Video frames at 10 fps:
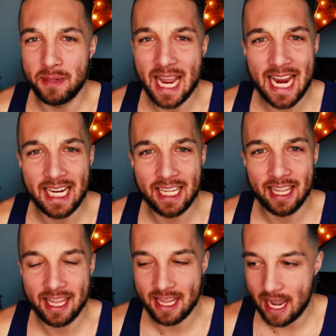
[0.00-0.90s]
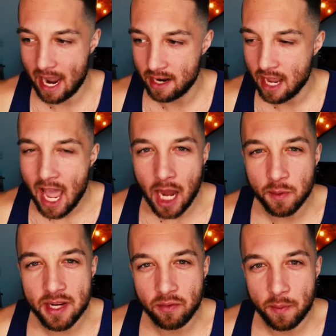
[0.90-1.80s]
obtaining that. And it
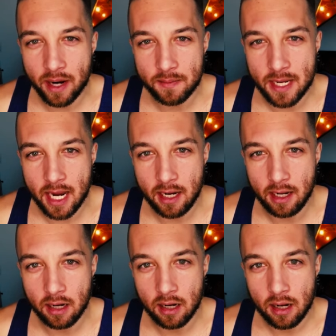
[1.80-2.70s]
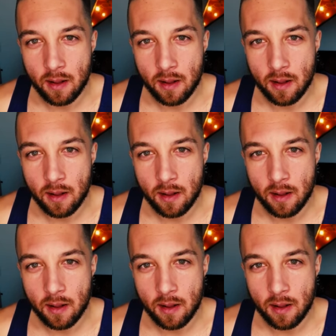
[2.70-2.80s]
was never about obtaining